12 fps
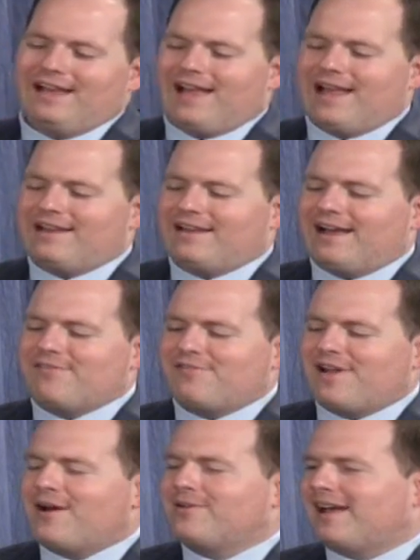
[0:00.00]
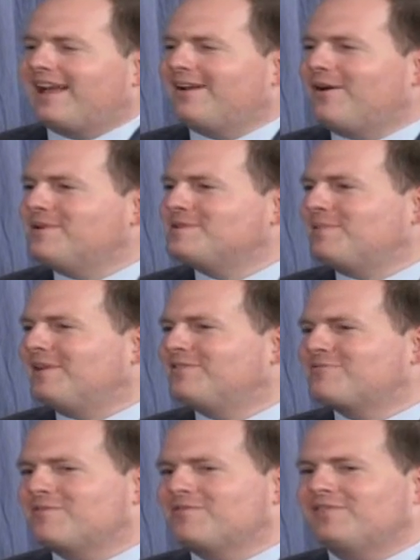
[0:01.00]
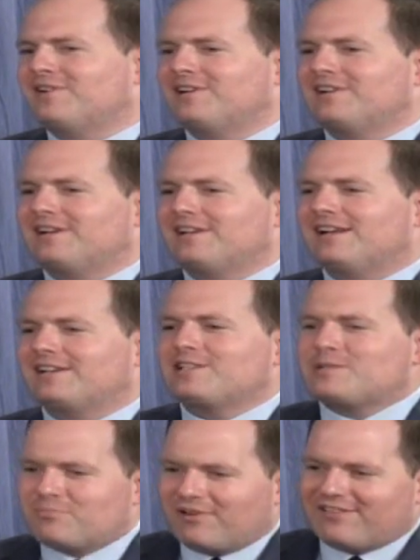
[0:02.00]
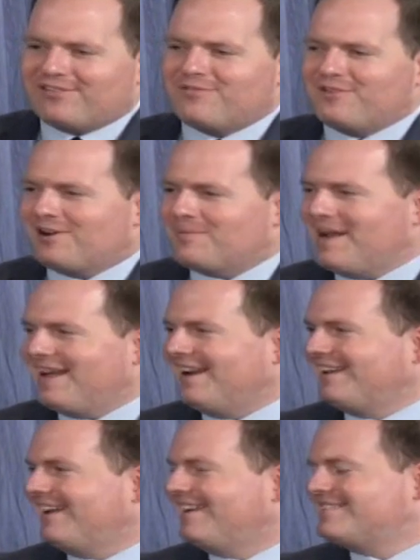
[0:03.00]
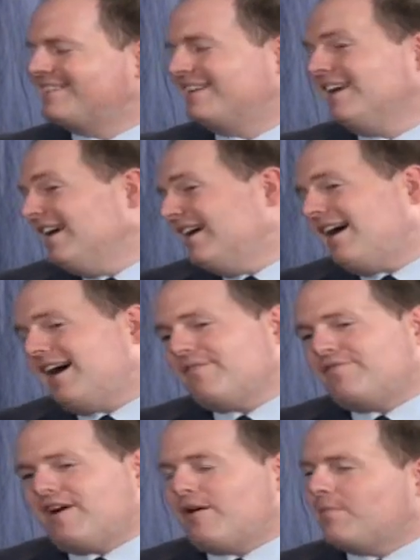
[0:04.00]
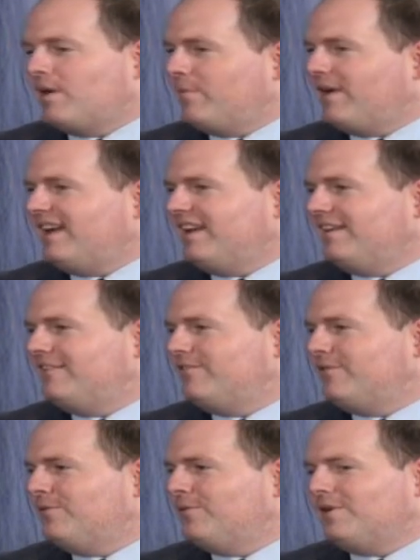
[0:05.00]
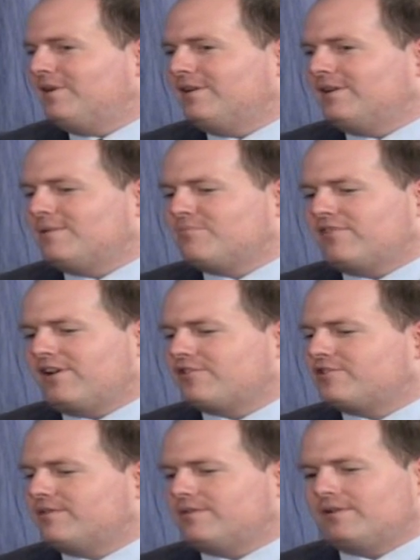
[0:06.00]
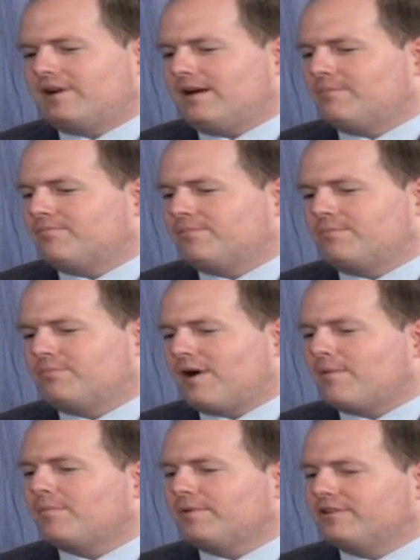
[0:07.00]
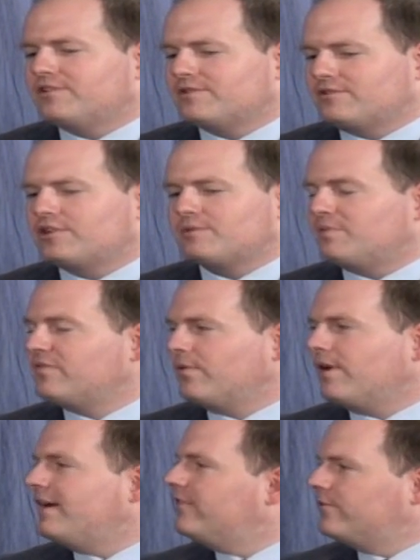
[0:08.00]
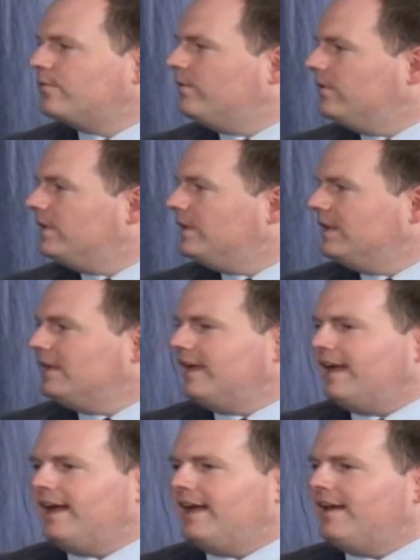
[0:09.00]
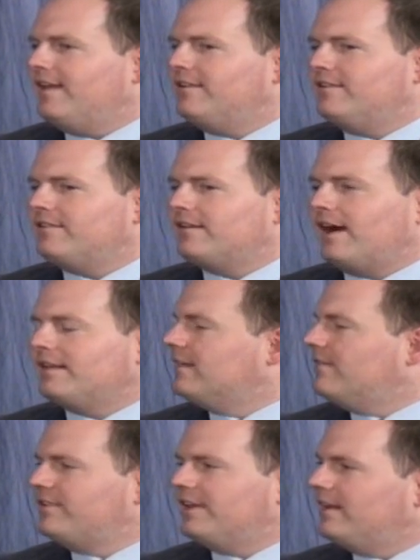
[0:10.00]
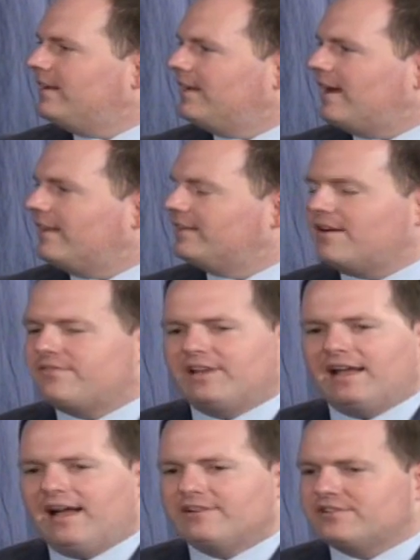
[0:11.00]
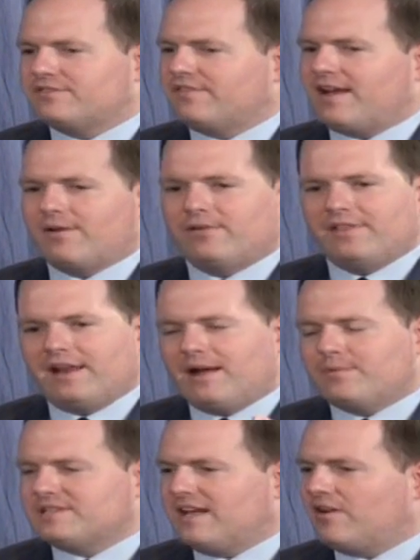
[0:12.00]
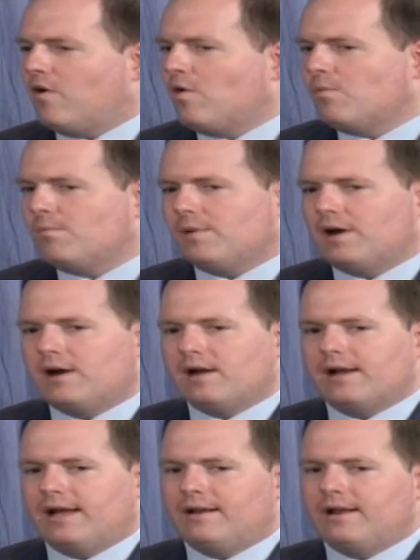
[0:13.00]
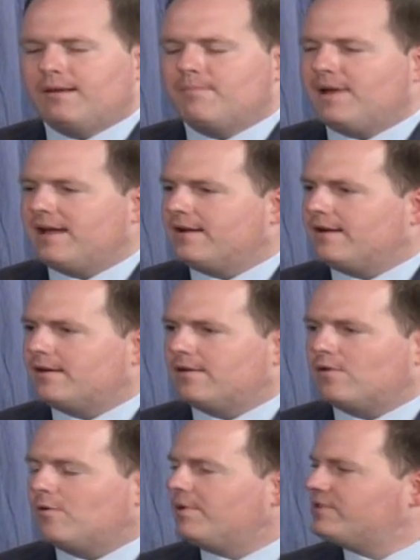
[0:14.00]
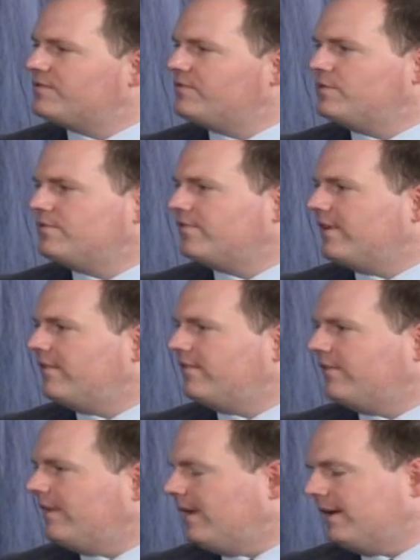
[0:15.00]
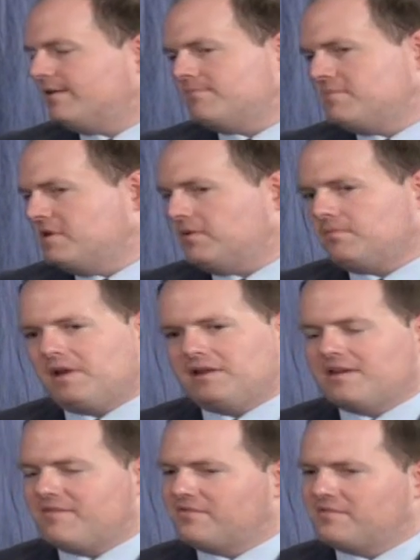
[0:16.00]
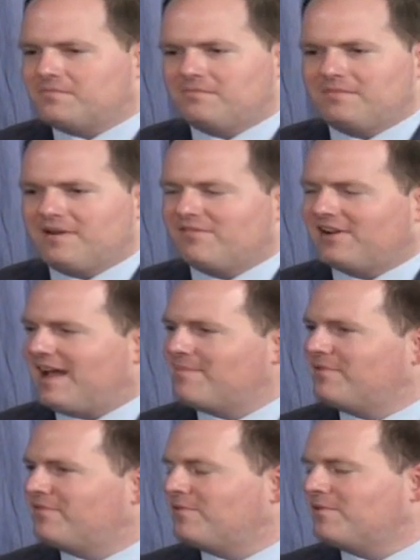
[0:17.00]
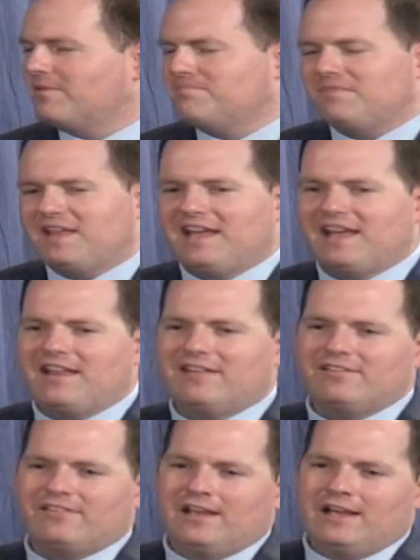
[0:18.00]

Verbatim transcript: And I found, I had always been sort of a expressive young man, I guess, and I found my way into a production probably just before high school, and I loved it. I loved it. I just found that I was at home, and I met a whole bunch of new friends that I, you know, had never had before, and